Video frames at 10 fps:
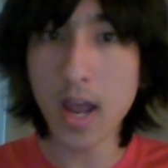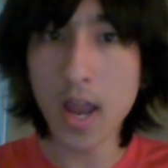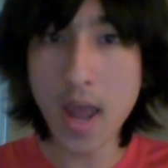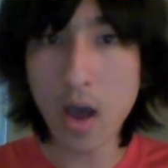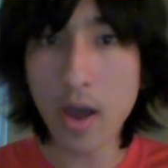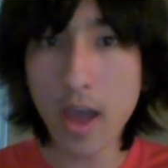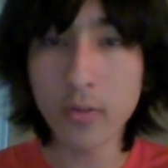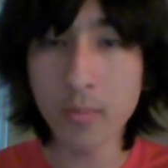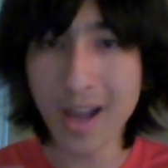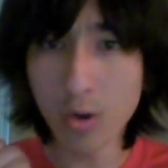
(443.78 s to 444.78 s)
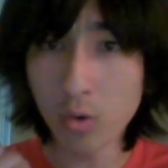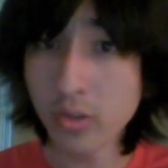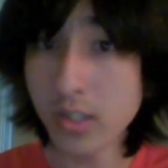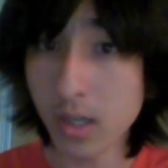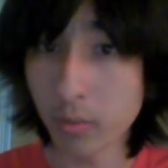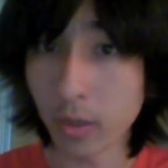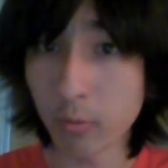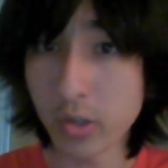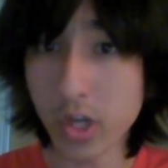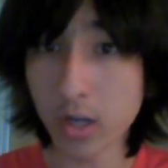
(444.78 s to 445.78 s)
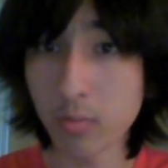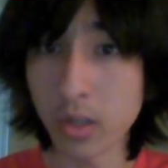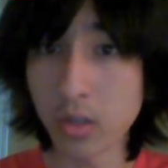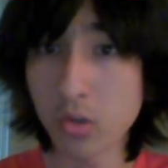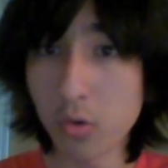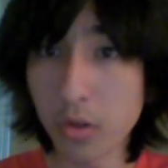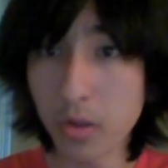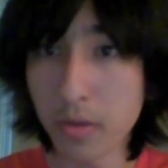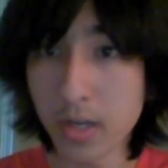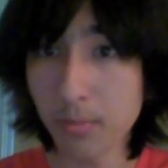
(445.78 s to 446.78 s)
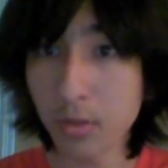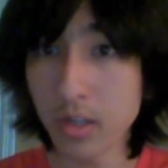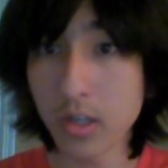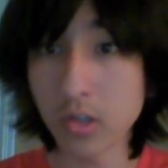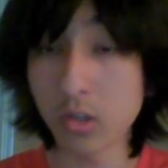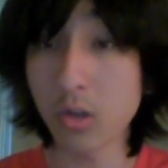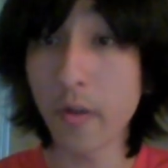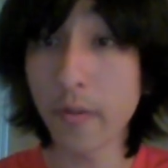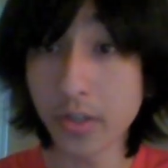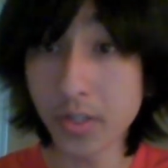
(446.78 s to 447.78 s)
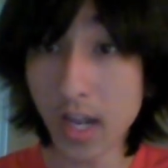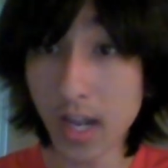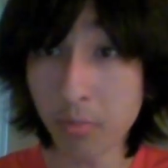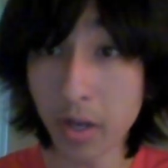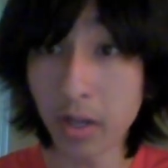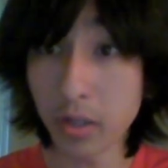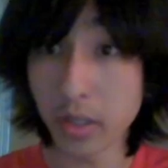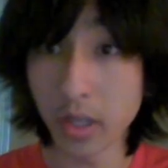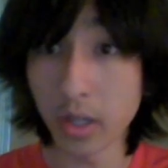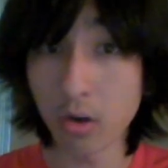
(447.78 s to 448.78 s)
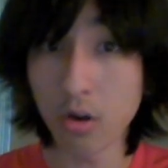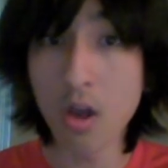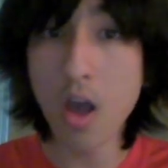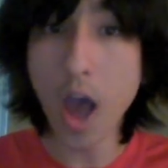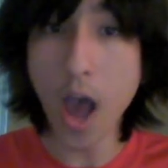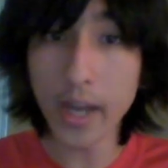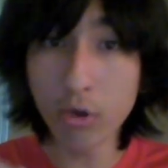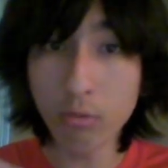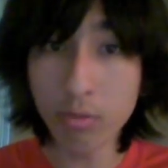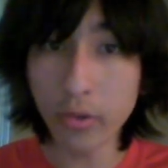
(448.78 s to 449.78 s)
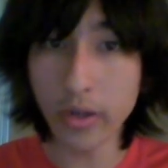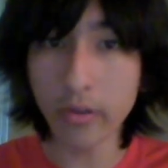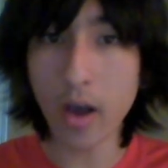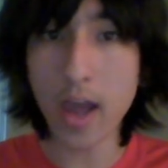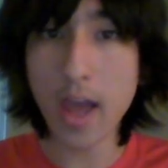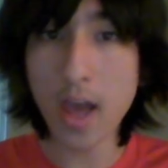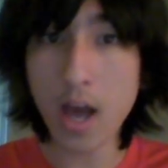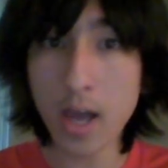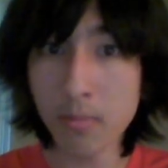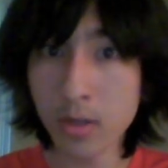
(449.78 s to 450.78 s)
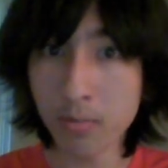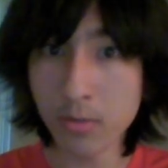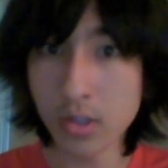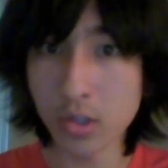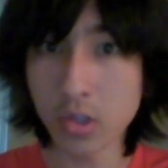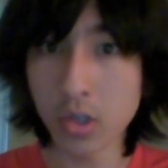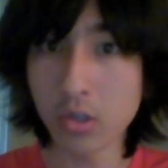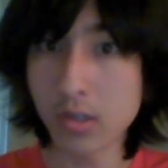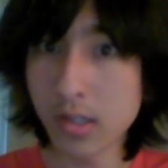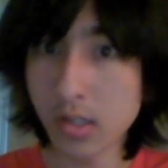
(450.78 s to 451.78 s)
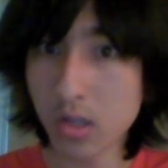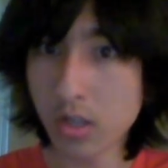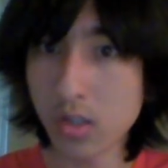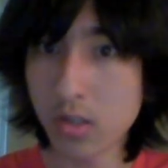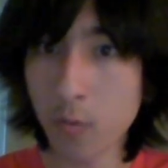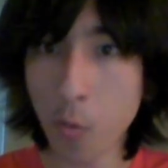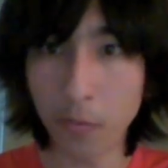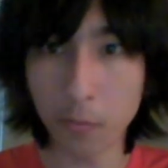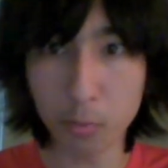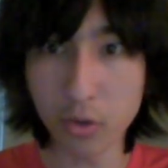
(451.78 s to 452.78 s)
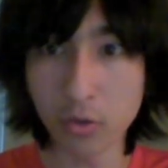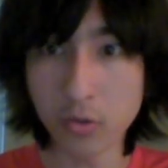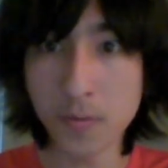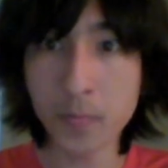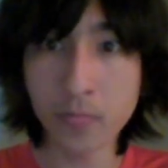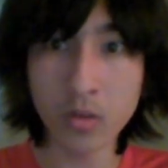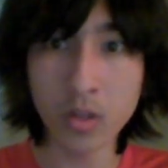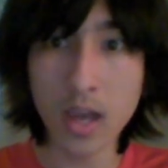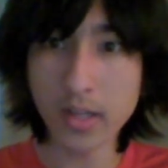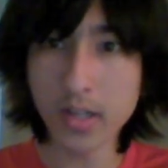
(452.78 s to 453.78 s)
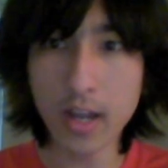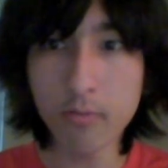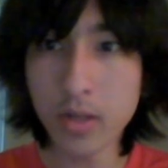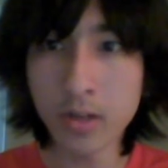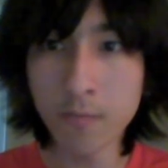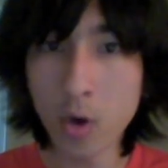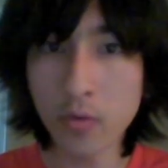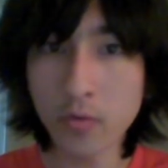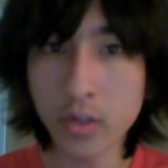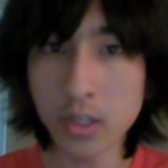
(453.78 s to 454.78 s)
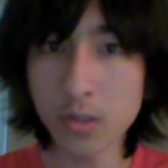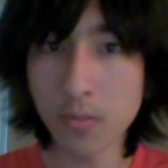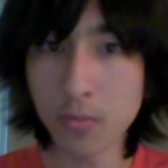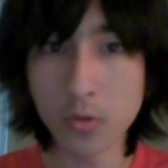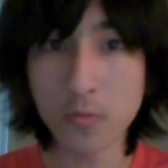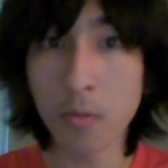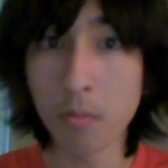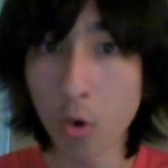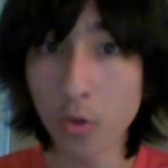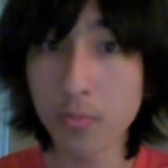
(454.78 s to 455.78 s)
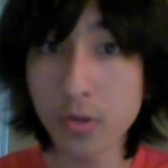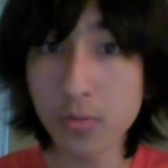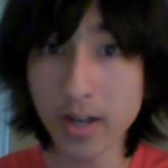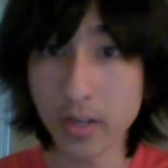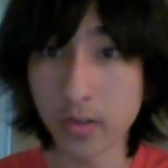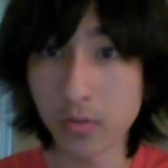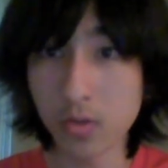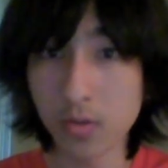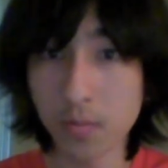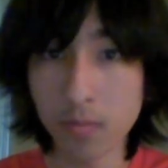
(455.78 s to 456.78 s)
and now having my own sibling reject me due to the manipulations of the same alienator, I do believe I am in a position to discuss this form of abuse, as I have been involved in this abuse from both perspectives.